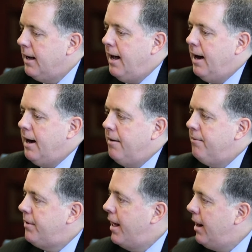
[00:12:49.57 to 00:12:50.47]

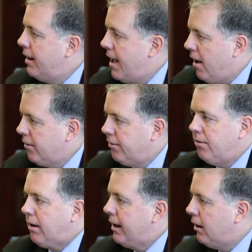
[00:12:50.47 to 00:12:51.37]
data
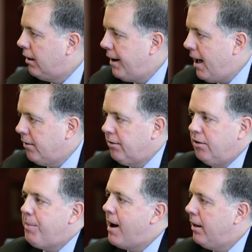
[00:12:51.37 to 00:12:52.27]
analysis, legal
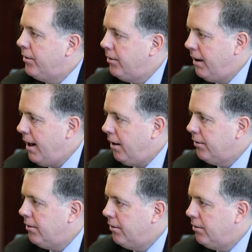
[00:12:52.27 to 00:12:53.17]
analysis, policy
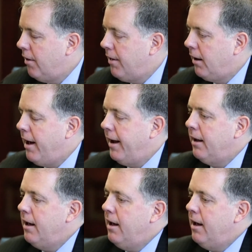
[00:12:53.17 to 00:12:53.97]
analysis, and the like.